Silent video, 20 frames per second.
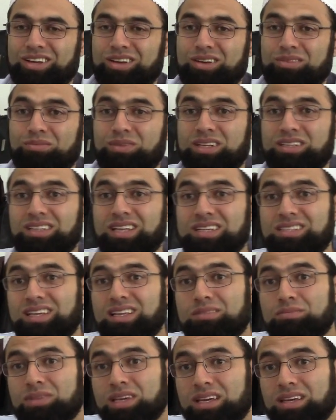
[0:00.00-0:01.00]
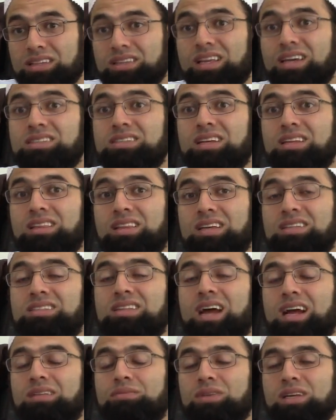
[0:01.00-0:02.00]
But doesn't mean, does, it, does
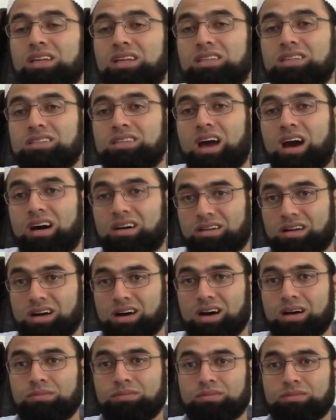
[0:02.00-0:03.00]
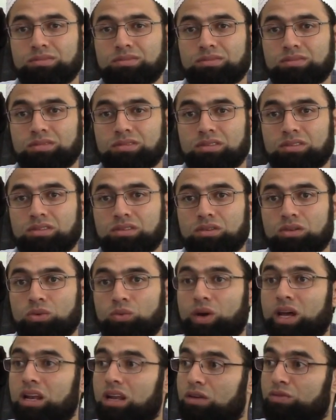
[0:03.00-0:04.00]
that mean it is haram
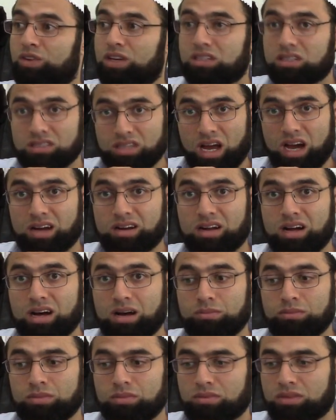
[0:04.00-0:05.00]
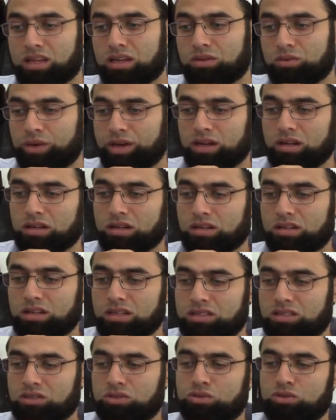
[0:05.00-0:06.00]
well, if it is haram, then well,
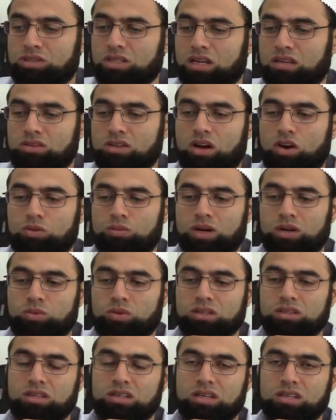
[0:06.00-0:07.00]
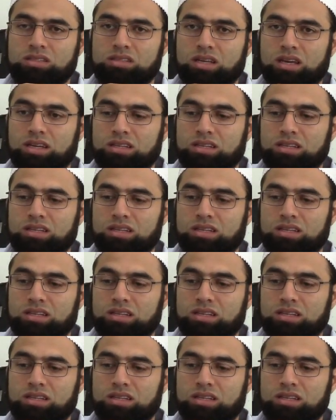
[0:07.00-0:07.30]
listen to Sayyidina Umar. What did he say?